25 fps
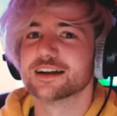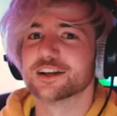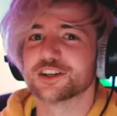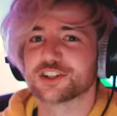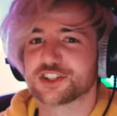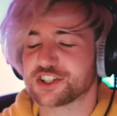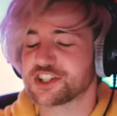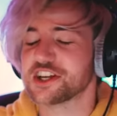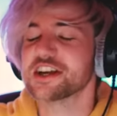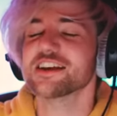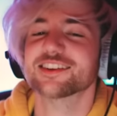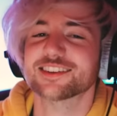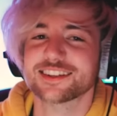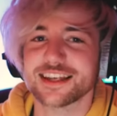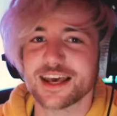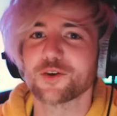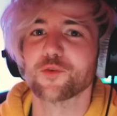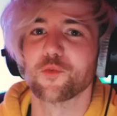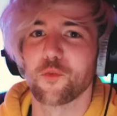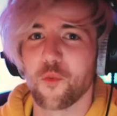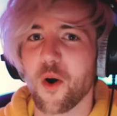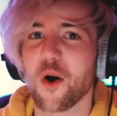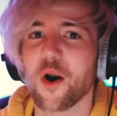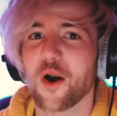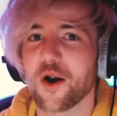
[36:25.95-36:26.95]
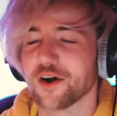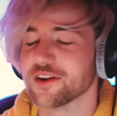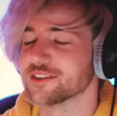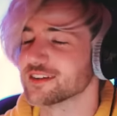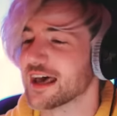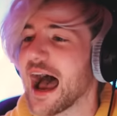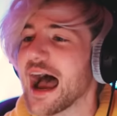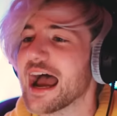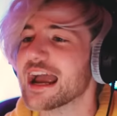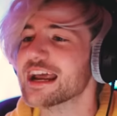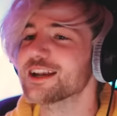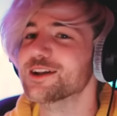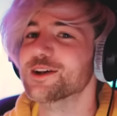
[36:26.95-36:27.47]
Cause she said world.
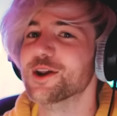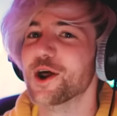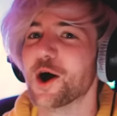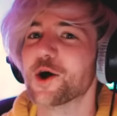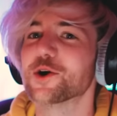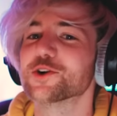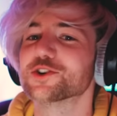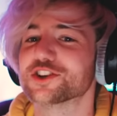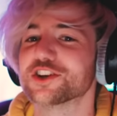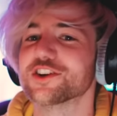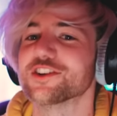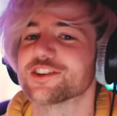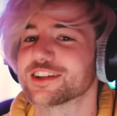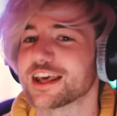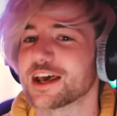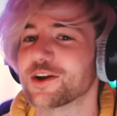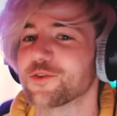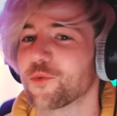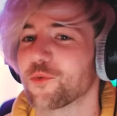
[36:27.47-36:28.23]
I know she said